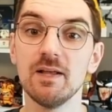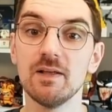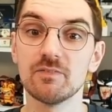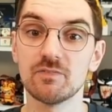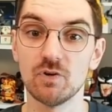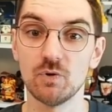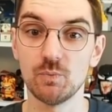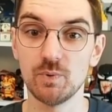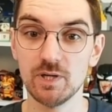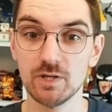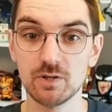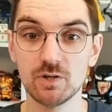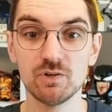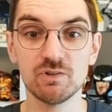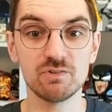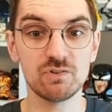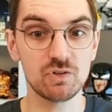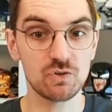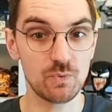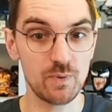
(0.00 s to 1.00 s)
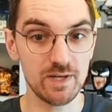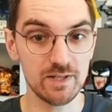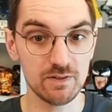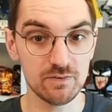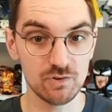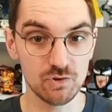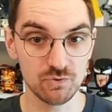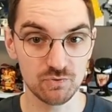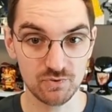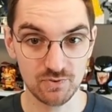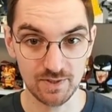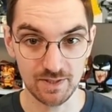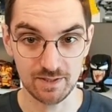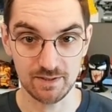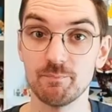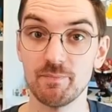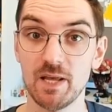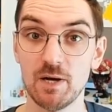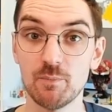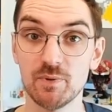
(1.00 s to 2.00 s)
So we are going to create a new
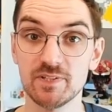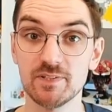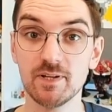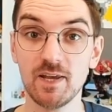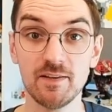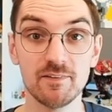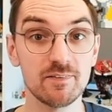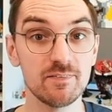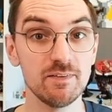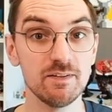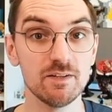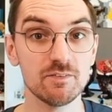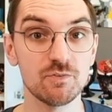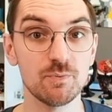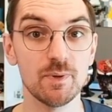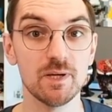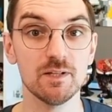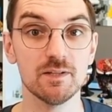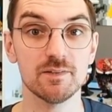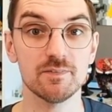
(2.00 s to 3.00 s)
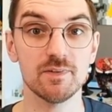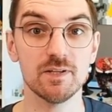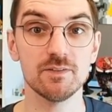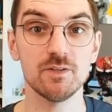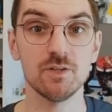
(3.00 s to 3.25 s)
sticker. And what you can see as well is that